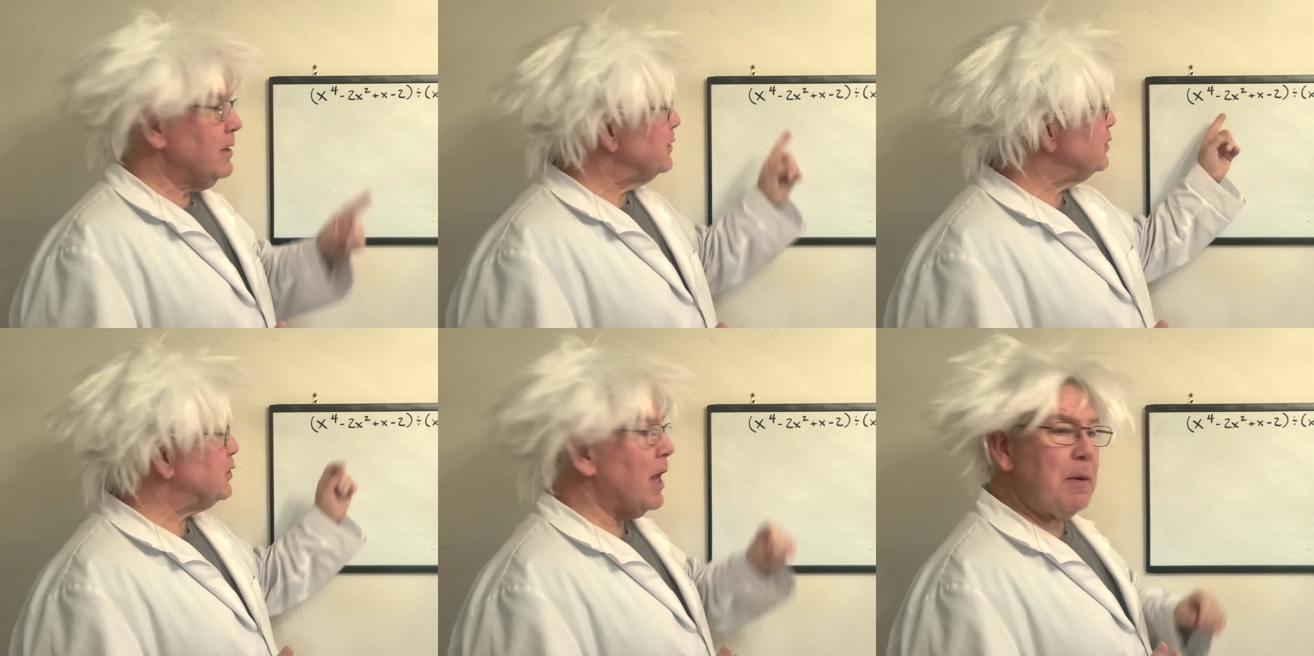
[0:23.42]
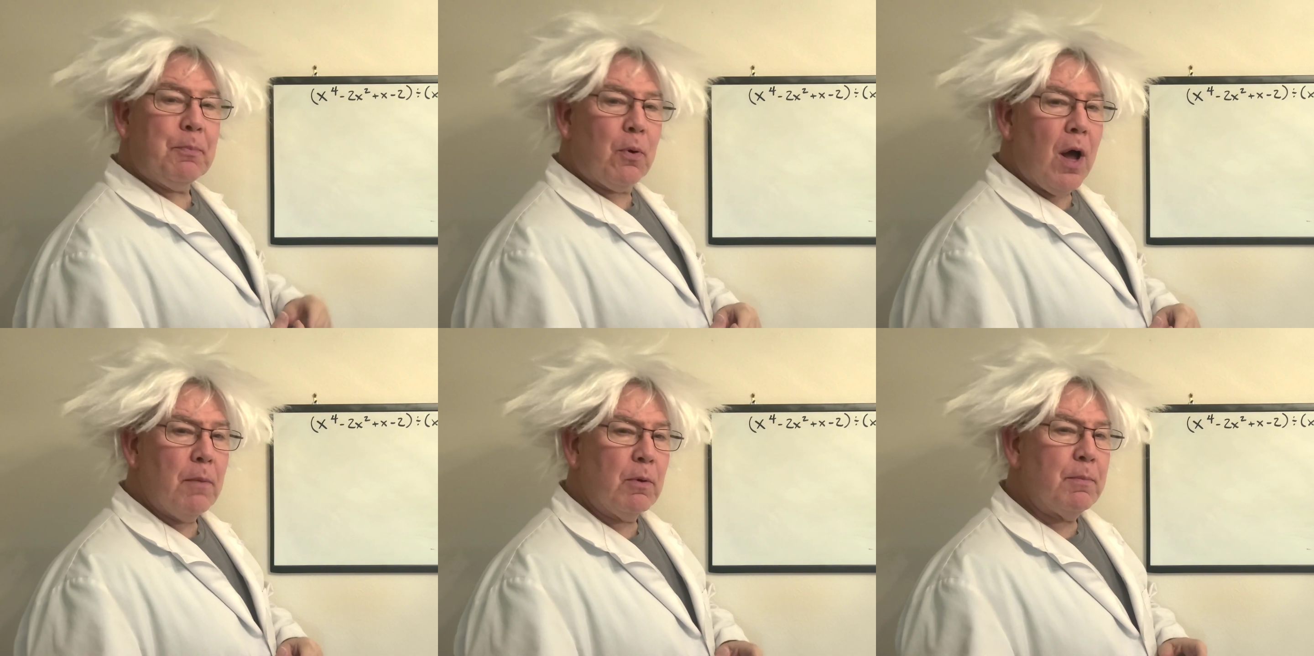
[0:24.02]
same
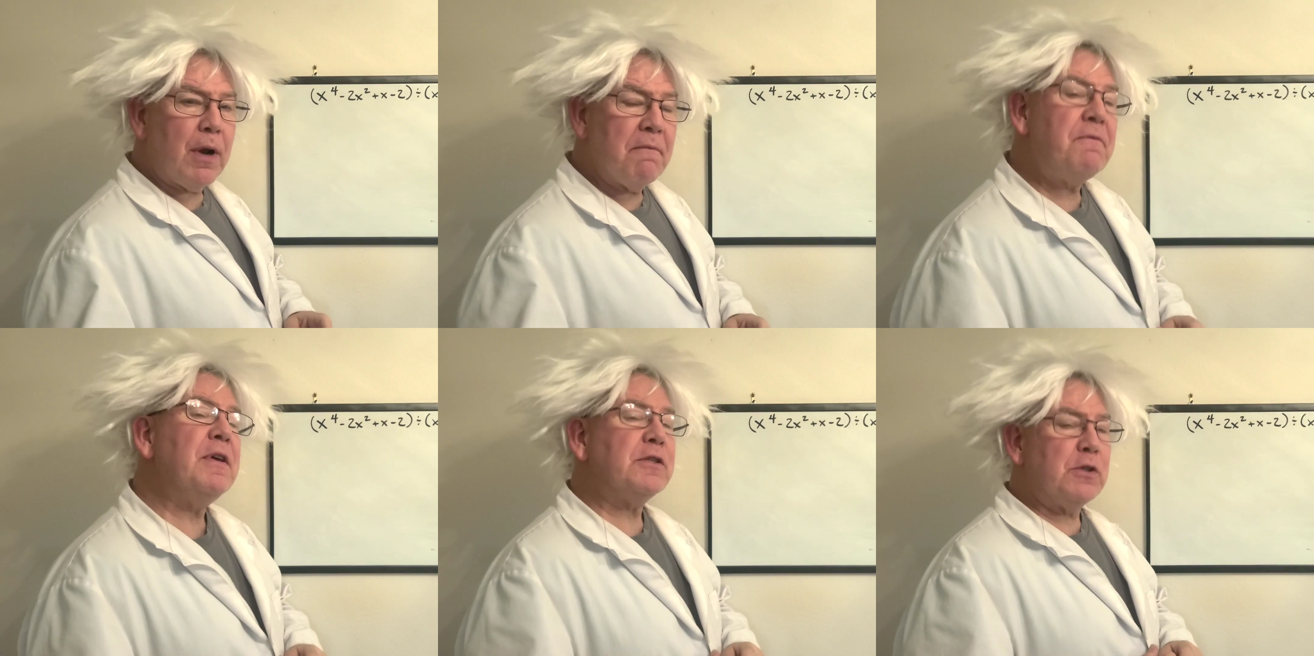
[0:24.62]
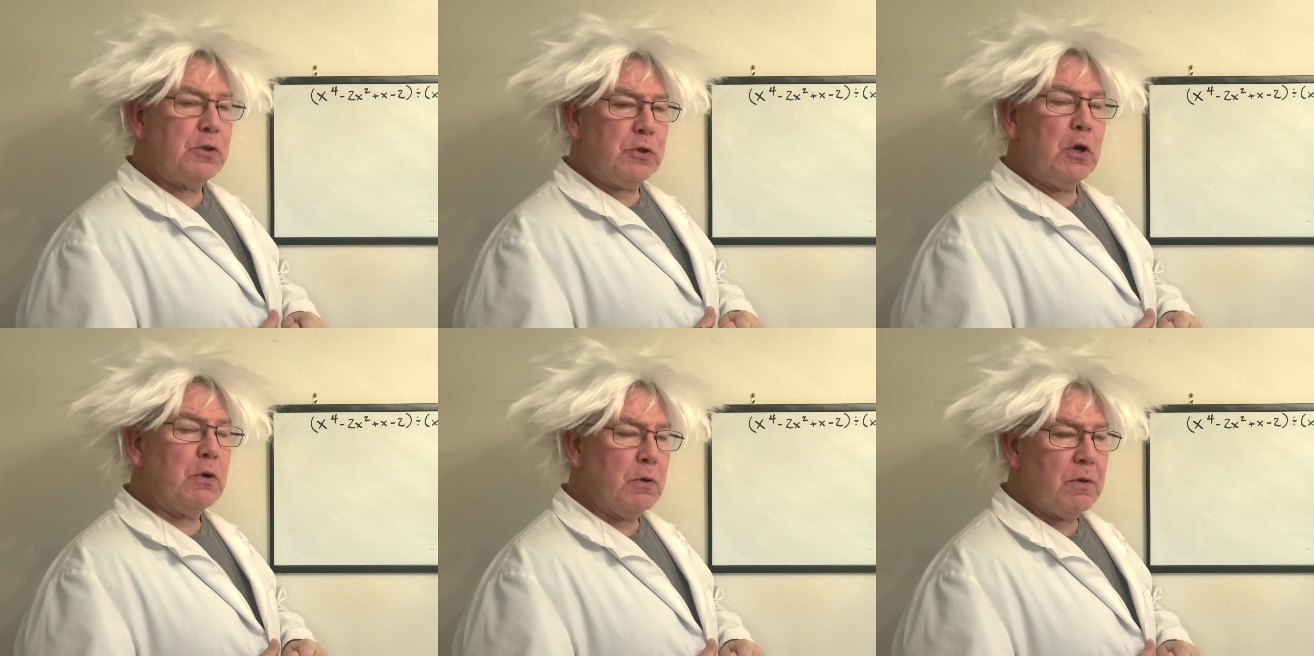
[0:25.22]
problem, but I'm fixing to
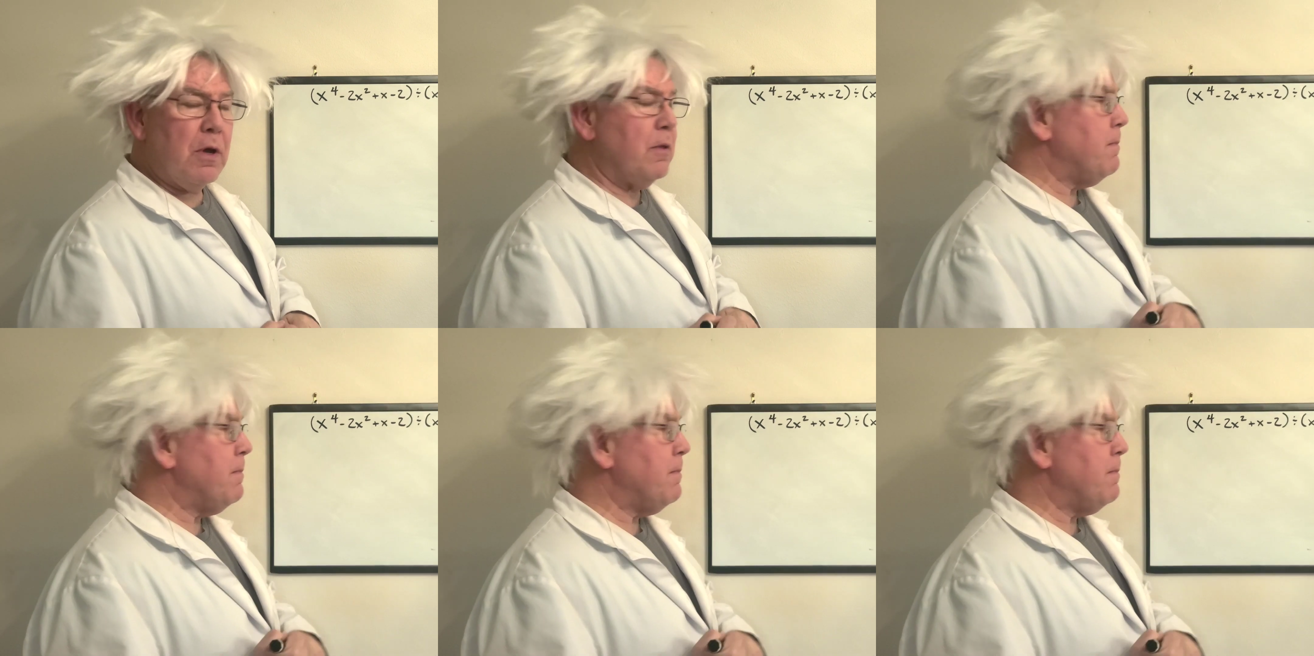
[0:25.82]
show you another